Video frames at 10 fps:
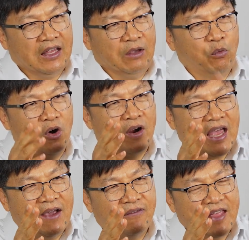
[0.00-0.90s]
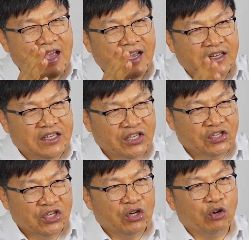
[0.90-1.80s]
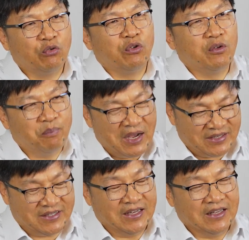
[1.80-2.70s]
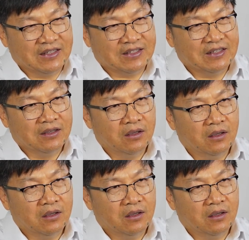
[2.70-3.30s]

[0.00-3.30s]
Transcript: it will have that additional robustness